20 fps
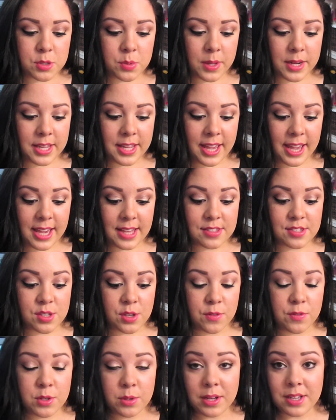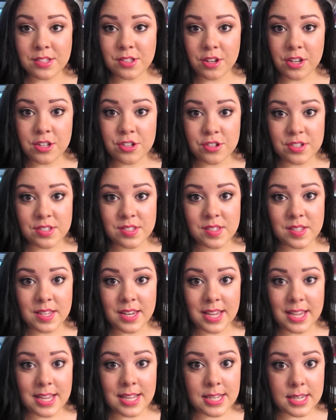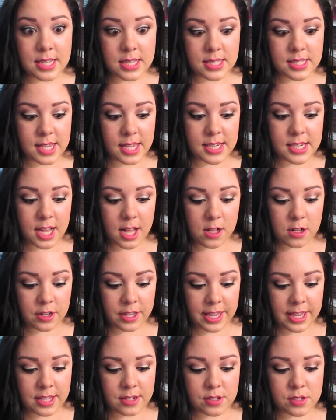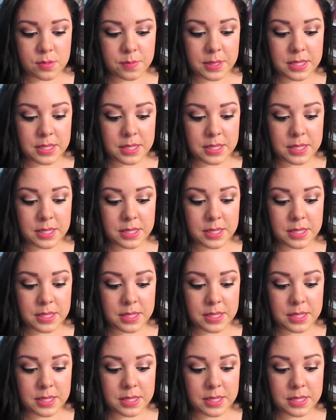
twenty-eighth, so if you guys are interested in ten dollar candles,